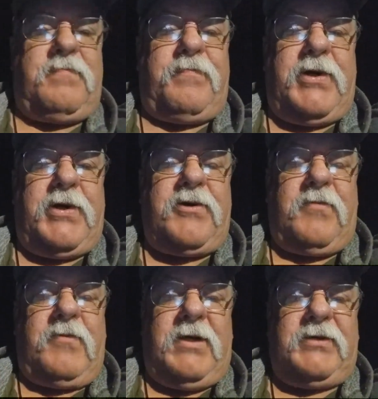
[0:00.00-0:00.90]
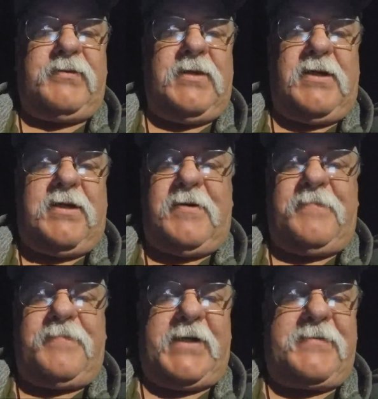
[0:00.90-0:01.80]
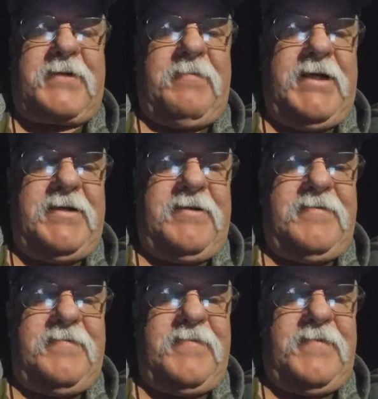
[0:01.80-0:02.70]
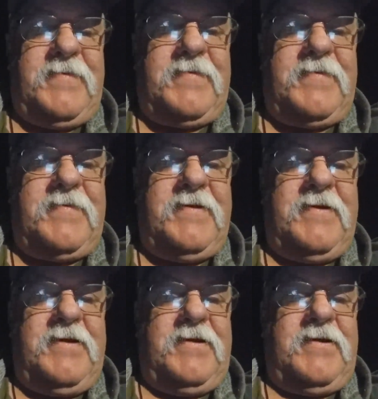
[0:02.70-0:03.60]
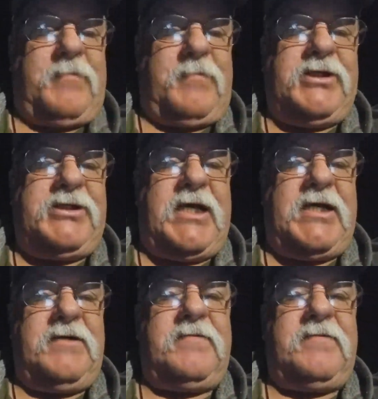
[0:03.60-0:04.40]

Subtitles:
Paranormal Wells, thanks for coming in. Appreciate it.